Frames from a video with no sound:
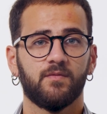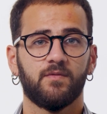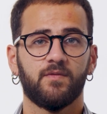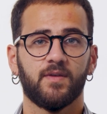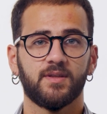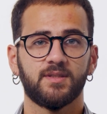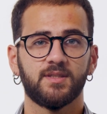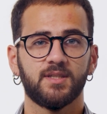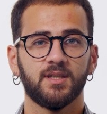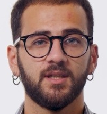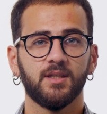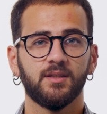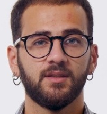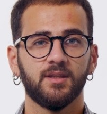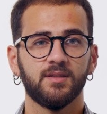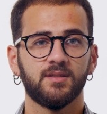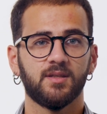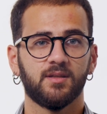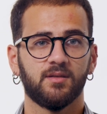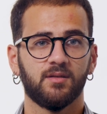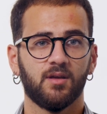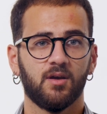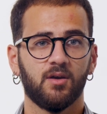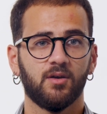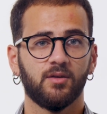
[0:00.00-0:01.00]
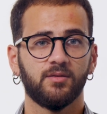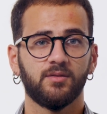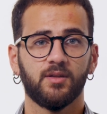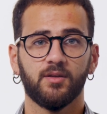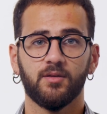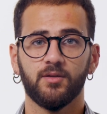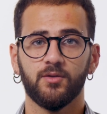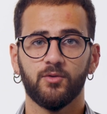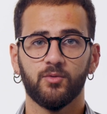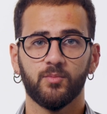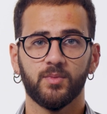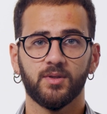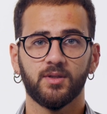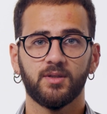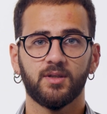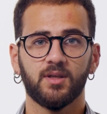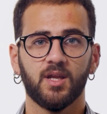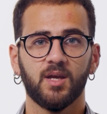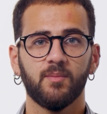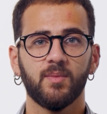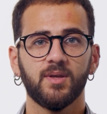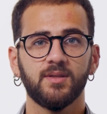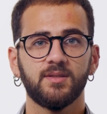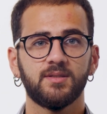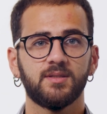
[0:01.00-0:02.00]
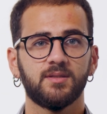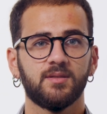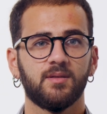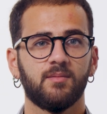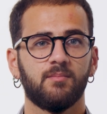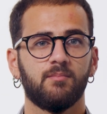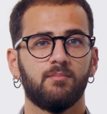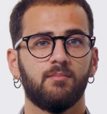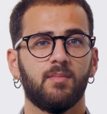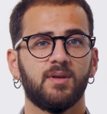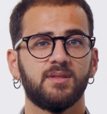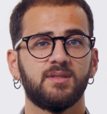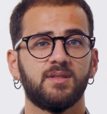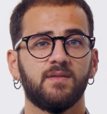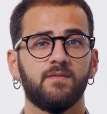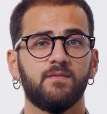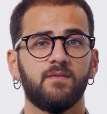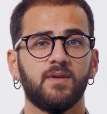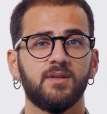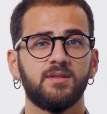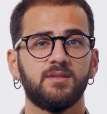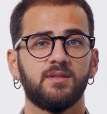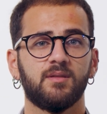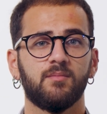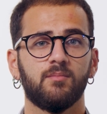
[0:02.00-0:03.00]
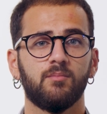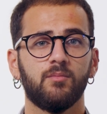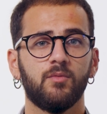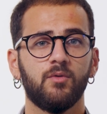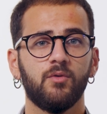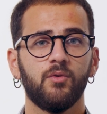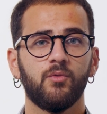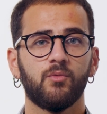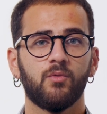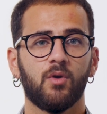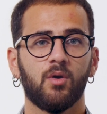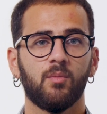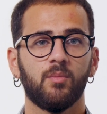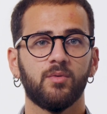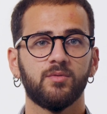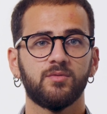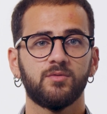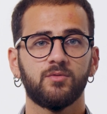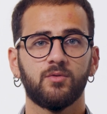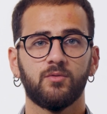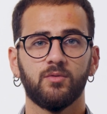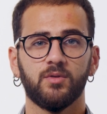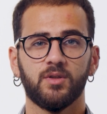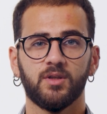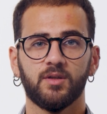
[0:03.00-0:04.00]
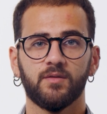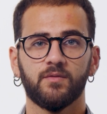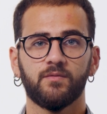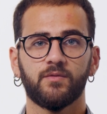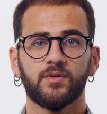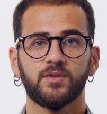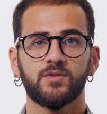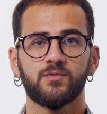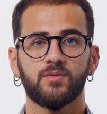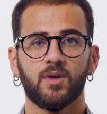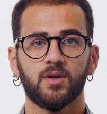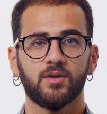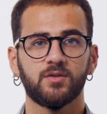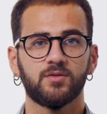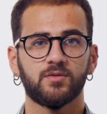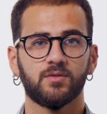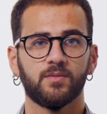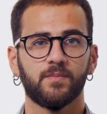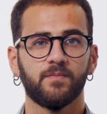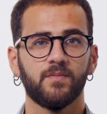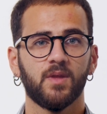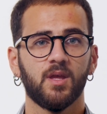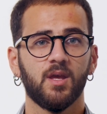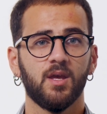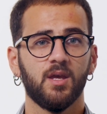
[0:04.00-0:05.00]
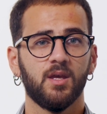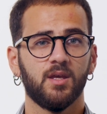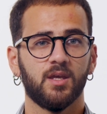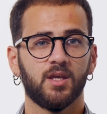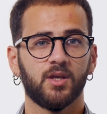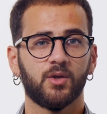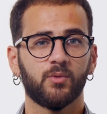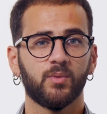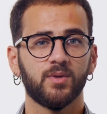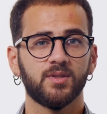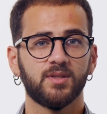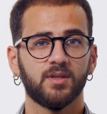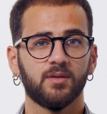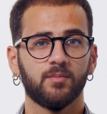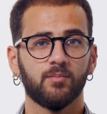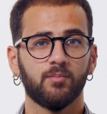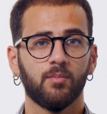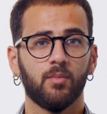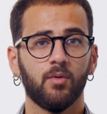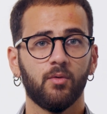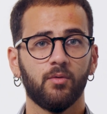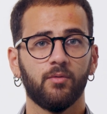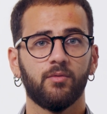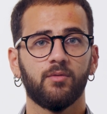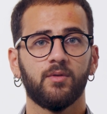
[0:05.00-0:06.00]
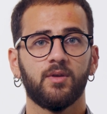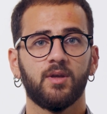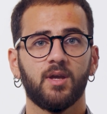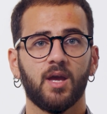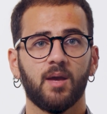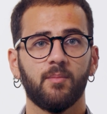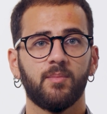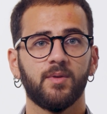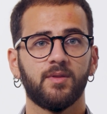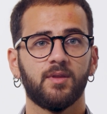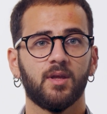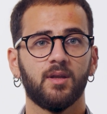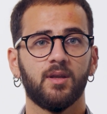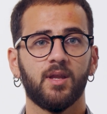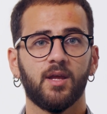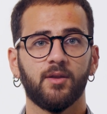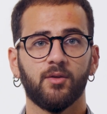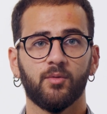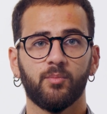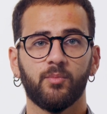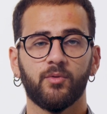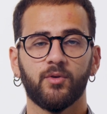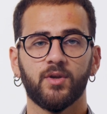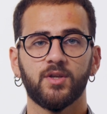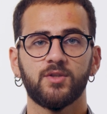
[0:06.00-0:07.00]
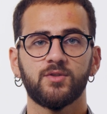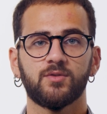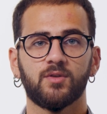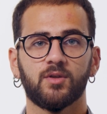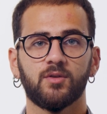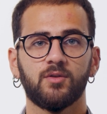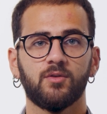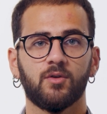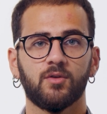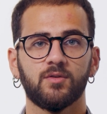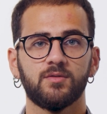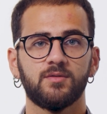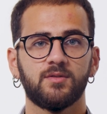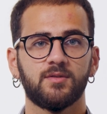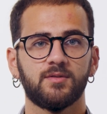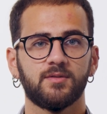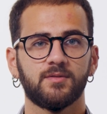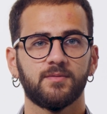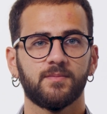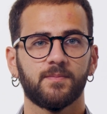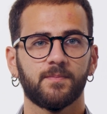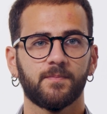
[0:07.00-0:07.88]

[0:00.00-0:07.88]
facilities in hot and humid climates must invest in more robust cooling infrastructure, increasing both capital and operational costs.